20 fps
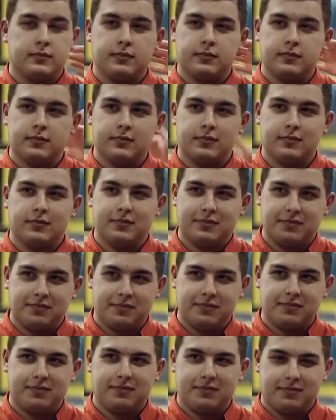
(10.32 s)

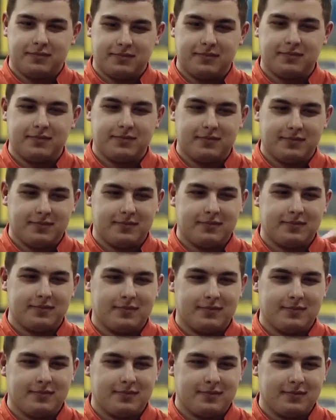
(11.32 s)

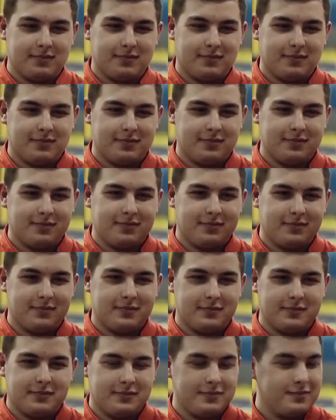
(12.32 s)

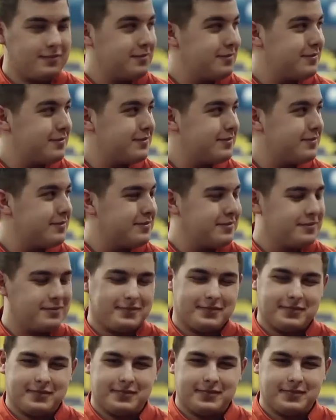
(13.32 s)

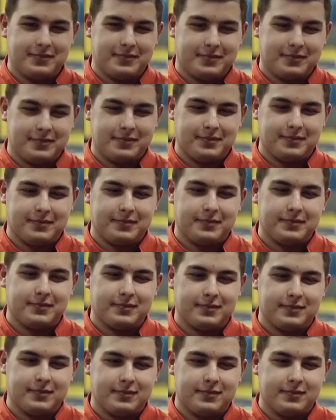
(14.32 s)

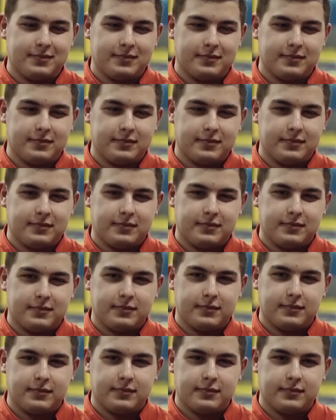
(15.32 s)

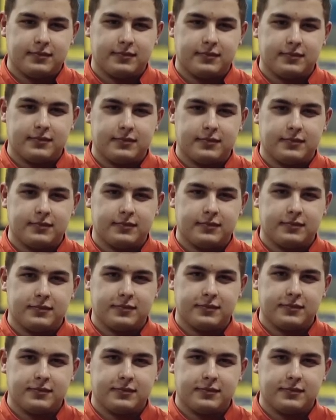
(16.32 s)
(not speaking)